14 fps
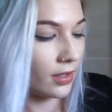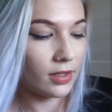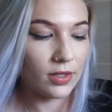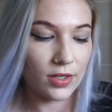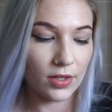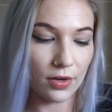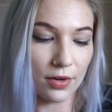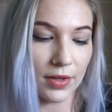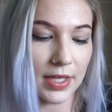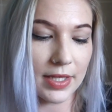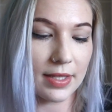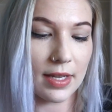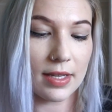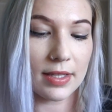So
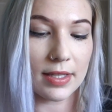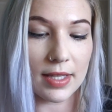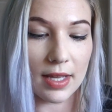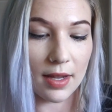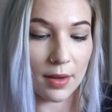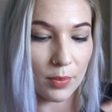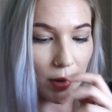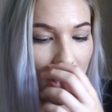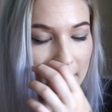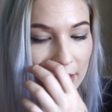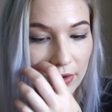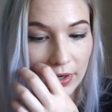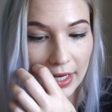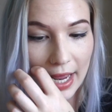this is the
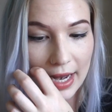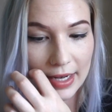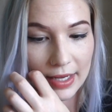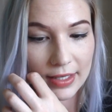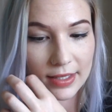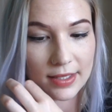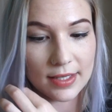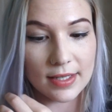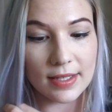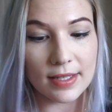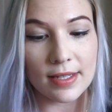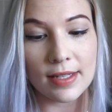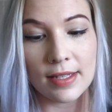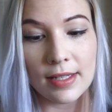Brite
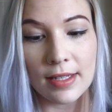Organix